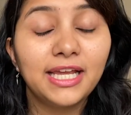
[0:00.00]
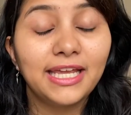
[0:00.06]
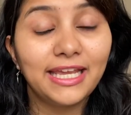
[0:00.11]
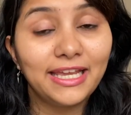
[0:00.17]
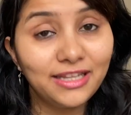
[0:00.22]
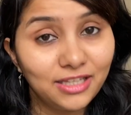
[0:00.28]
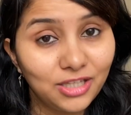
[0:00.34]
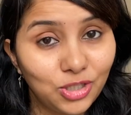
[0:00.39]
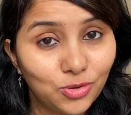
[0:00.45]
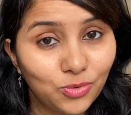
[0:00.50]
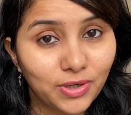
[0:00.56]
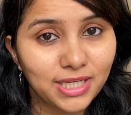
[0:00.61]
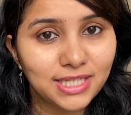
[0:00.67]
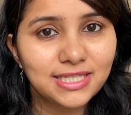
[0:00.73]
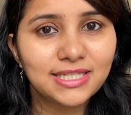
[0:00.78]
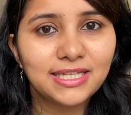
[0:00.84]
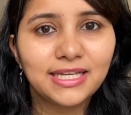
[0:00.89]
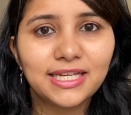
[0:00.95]
in the
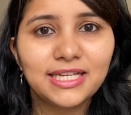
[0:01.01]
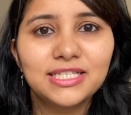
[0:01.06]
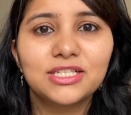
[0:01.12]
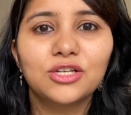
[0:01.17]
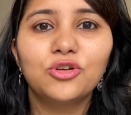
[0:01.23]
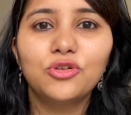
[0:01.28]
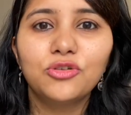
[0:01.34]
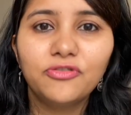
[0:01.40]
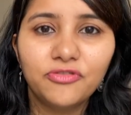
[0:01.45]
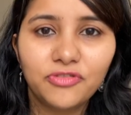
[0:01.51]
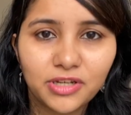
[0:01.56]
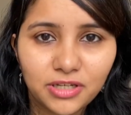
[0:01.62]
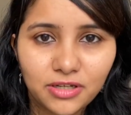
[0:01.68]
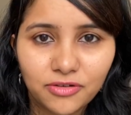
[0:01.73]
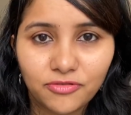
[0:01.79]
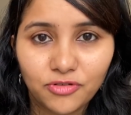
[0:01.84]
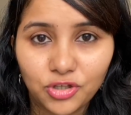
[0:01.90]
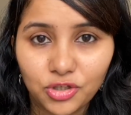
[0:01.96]
US is a good fit
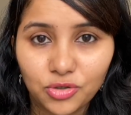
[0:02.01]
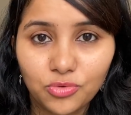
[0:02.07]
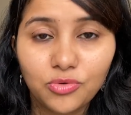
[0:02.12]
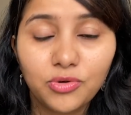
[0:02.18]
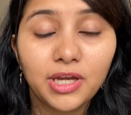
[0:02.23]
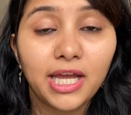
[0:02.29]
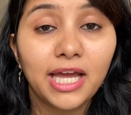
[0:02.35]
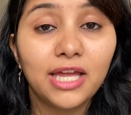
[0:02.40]
for you,